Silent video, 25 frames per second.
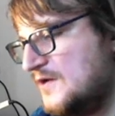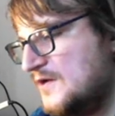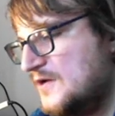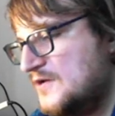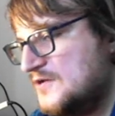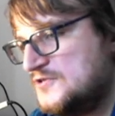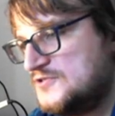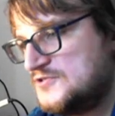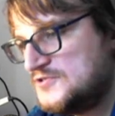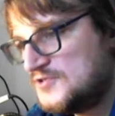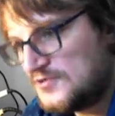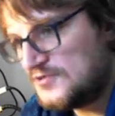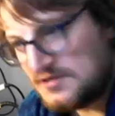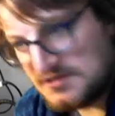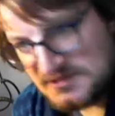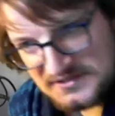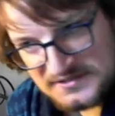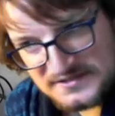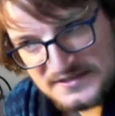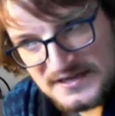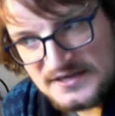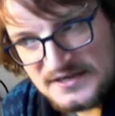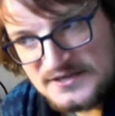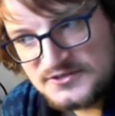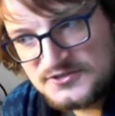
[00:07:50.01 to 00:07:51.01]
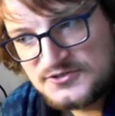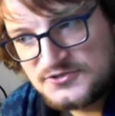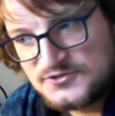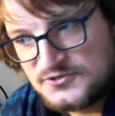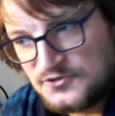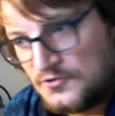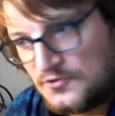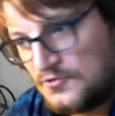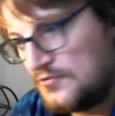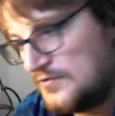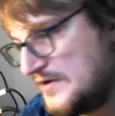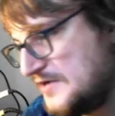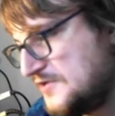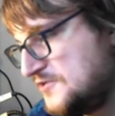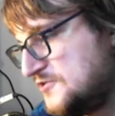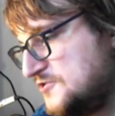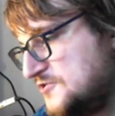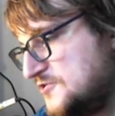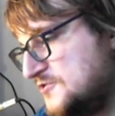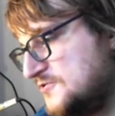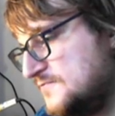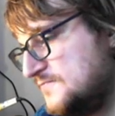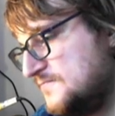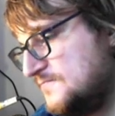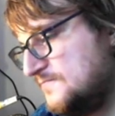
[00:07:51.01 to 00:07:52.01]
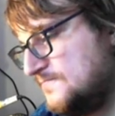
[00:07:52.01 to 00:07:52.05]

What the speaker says: Solid state storage.